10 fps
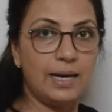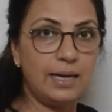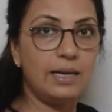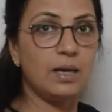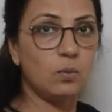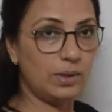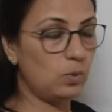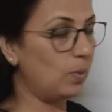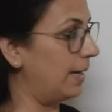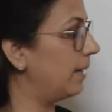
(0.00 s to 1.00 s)
ending
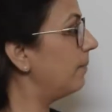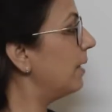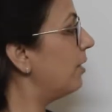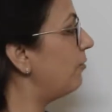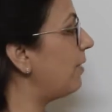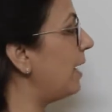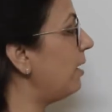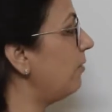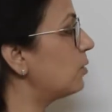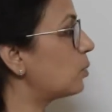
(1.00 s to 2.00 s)
with 1.
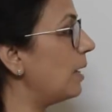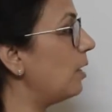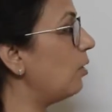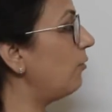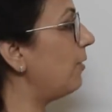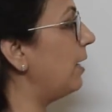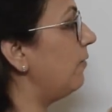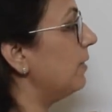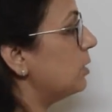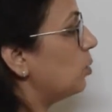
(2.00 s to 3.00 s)
5, square of
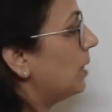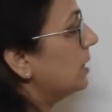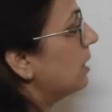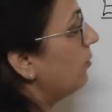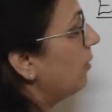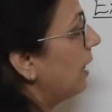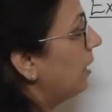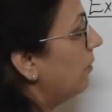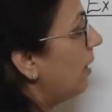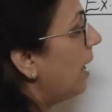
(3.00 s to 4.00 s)
5 is
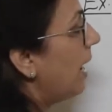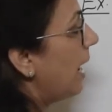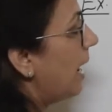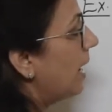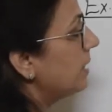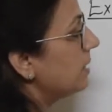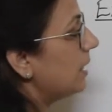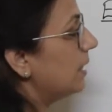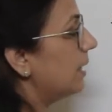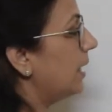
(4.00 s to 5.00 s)
25, and
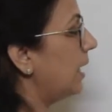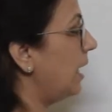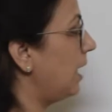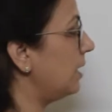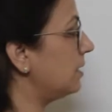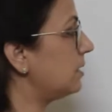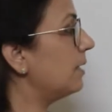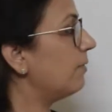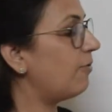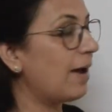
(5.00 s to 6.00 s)
in the end,
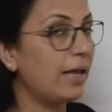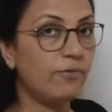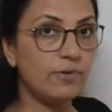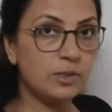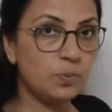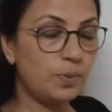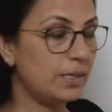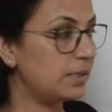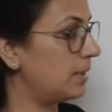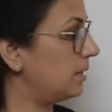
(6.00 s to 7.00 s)
5 is
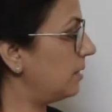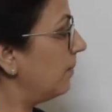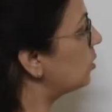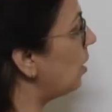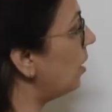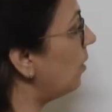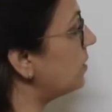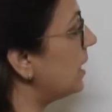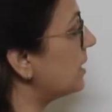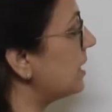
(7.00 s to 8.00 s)
present. Square of
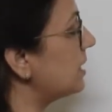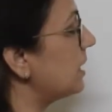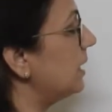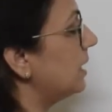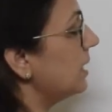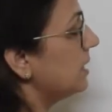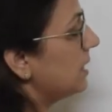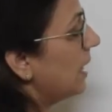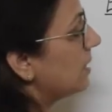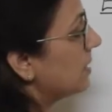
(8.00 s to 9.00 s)
6 is
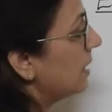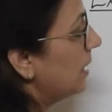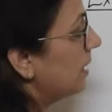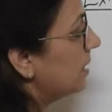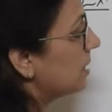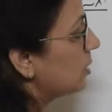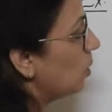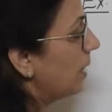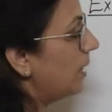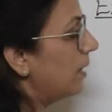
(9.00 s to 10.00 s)
36, in its
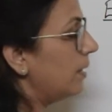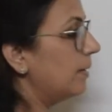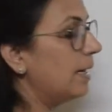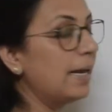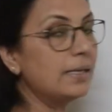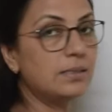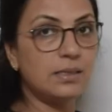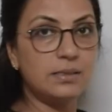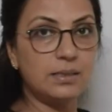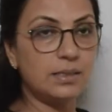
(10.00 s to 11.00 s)
square, the last
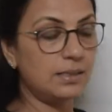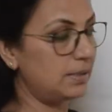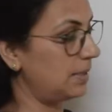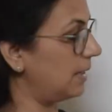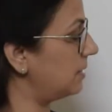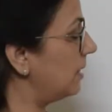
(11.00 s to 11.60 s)
digit is 6.